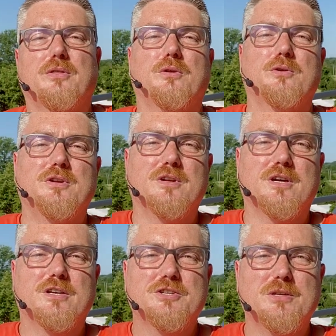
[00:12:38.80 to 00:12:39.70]

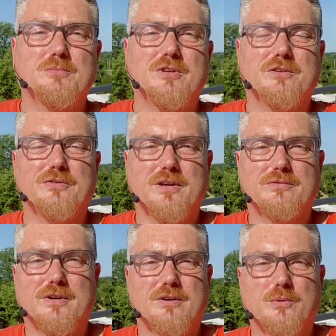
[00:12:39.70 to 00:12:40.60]
39 GMT
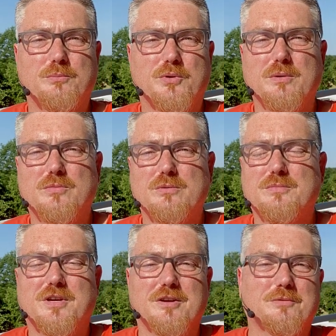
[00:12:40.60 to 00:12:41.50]
500
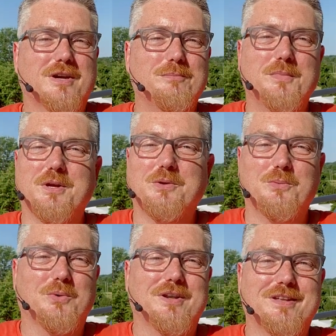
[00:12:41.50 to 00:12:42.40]
premium ceramic,
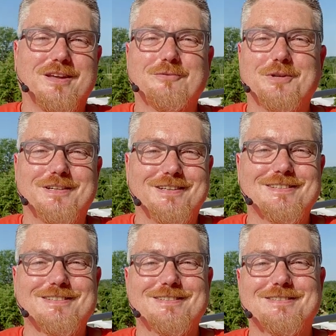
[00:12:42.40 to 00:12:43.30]
whatever it
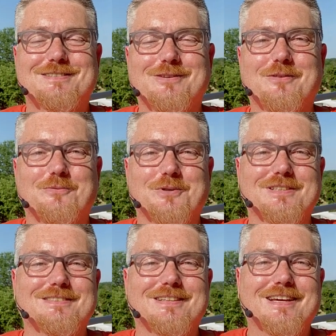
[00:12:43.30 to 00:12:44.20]
is still on the
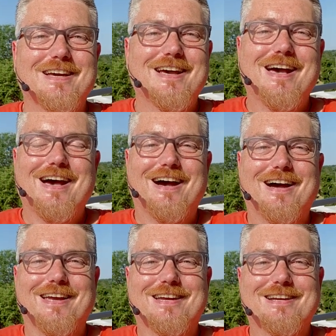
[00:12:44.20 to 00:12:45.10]
wrist.
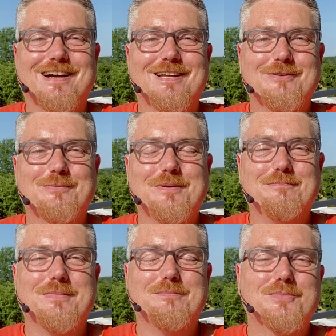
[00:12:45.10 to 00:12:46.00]
I can't
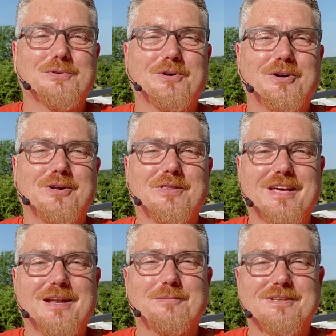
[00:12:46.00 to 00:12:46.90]
remember all
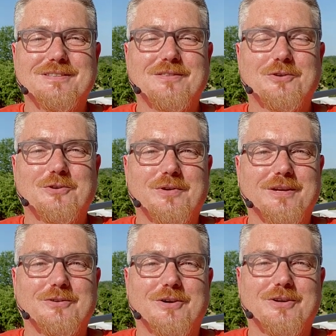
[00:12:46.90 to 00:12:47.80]
the elements in the
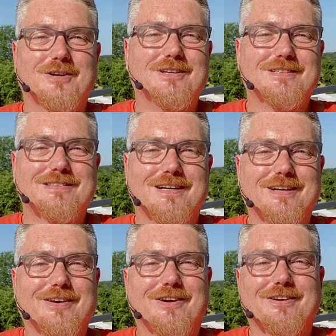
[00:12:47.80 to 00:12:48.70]
correct order.
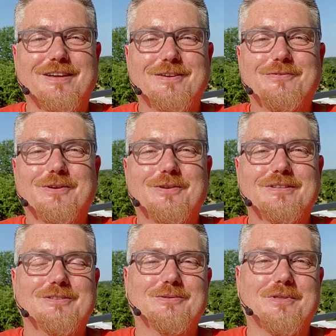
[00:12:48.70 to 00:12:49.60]
Steinhart, if you
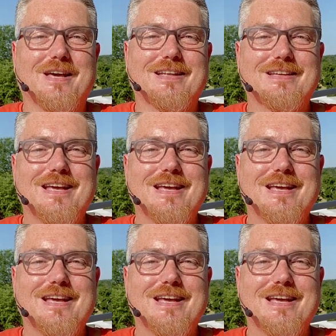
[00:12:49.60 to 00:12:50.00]
listen to that,